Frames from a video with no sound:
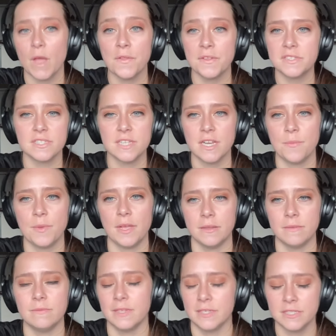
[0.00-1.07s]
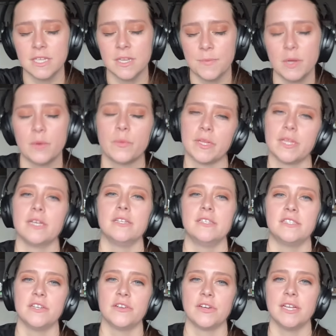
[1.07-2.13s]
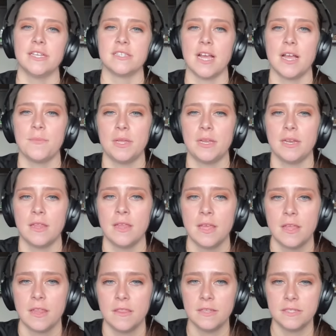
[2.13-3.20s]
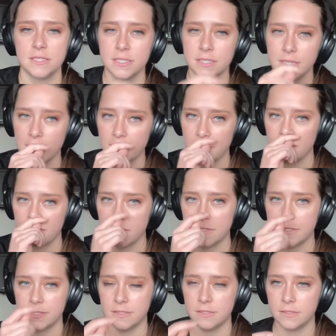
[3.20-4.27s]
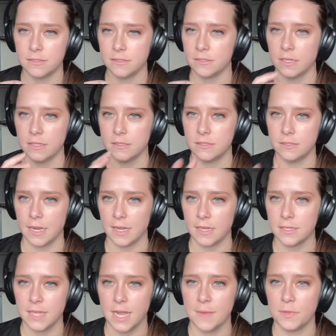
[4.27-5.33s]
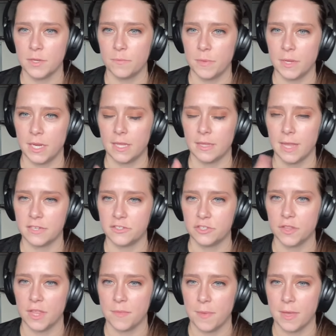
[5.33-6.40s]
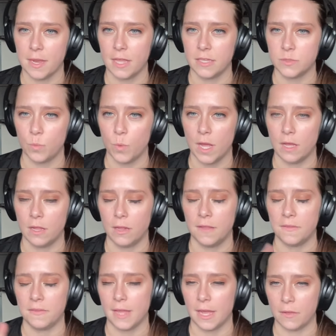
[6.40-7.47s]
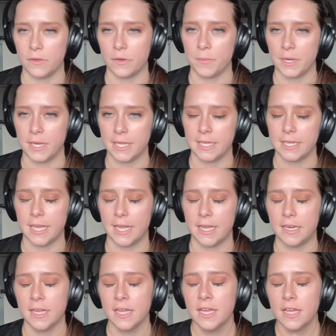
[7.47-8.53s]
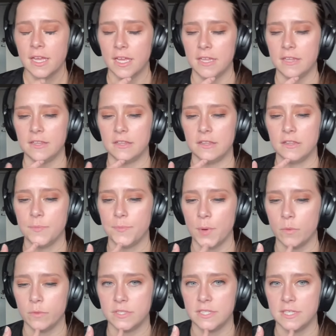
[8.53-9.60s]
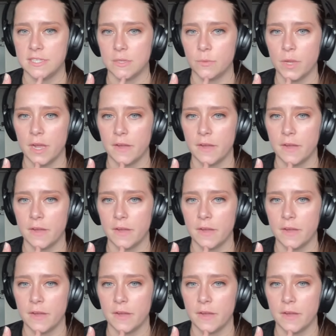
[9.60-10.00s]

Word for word: Oh, this is going to be a really good series. I mean, this is, I think, the second time they're meeting. Last year they met as well, and now they're meeting again in the postseason.